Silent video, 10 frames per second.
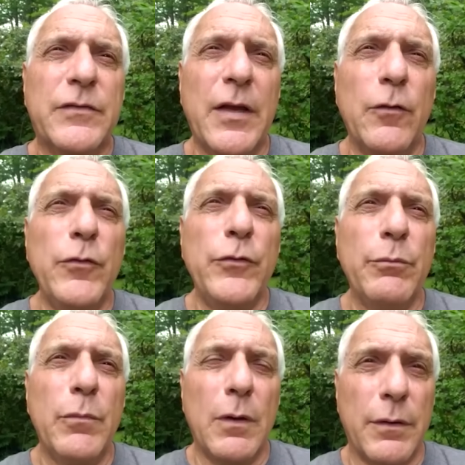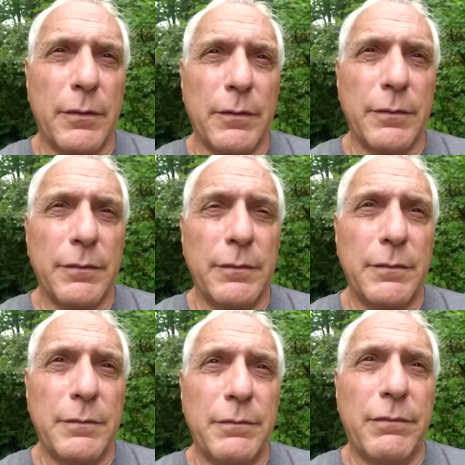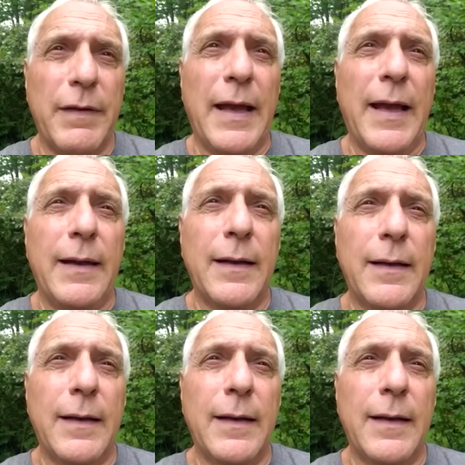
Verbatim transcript: tell your mother that